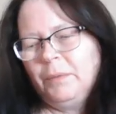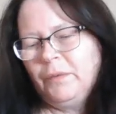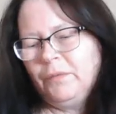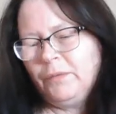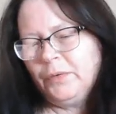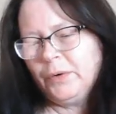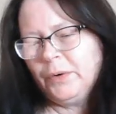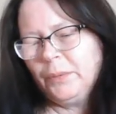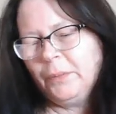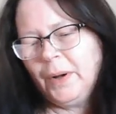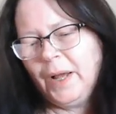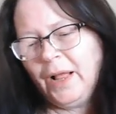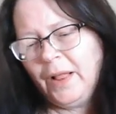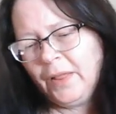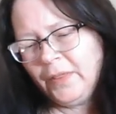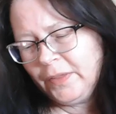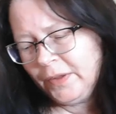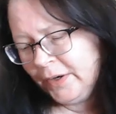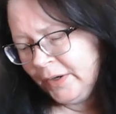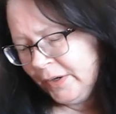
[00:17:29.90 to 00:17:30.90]
But for a
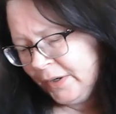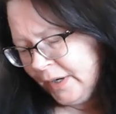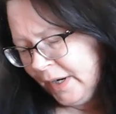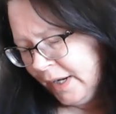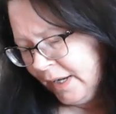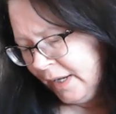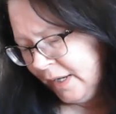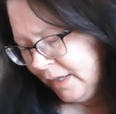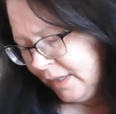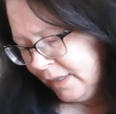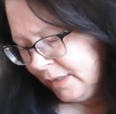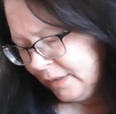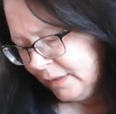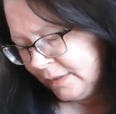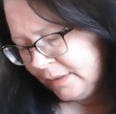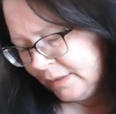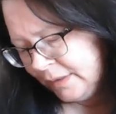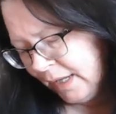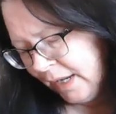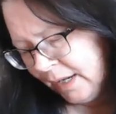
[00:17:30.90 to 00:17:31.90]
while there, I,
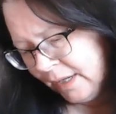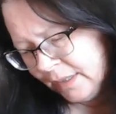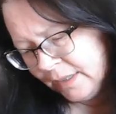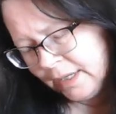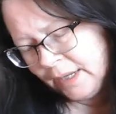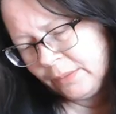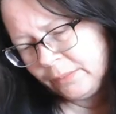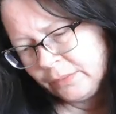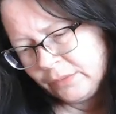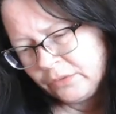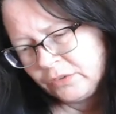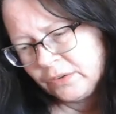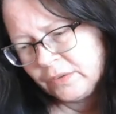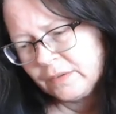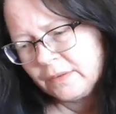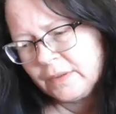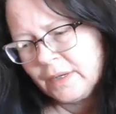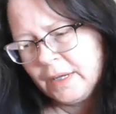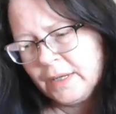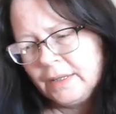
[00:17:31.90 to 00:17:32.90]
yeah, I was
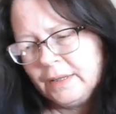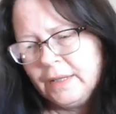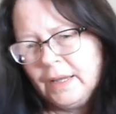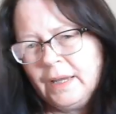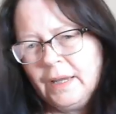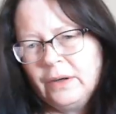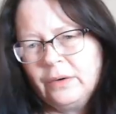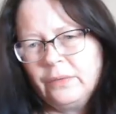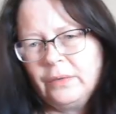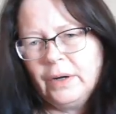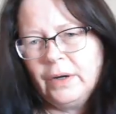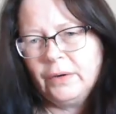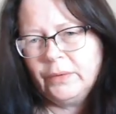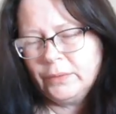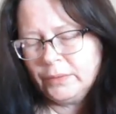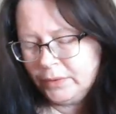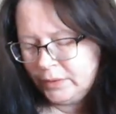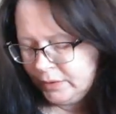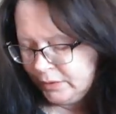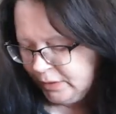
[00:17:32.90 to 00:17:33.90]
just kind of laying
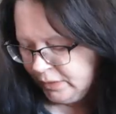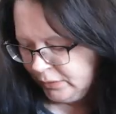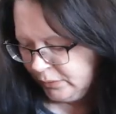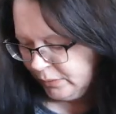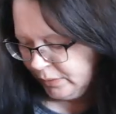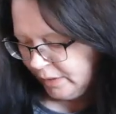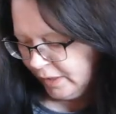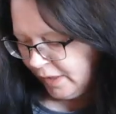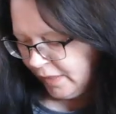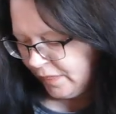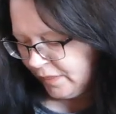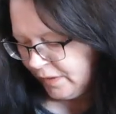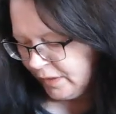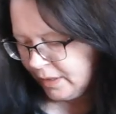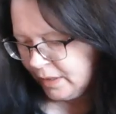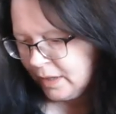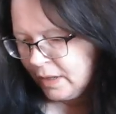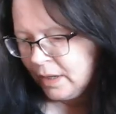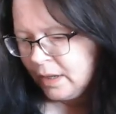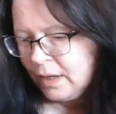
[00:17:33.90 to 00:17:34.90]
around doing
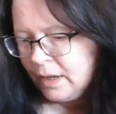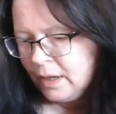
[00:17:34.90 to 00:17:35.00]
nothing.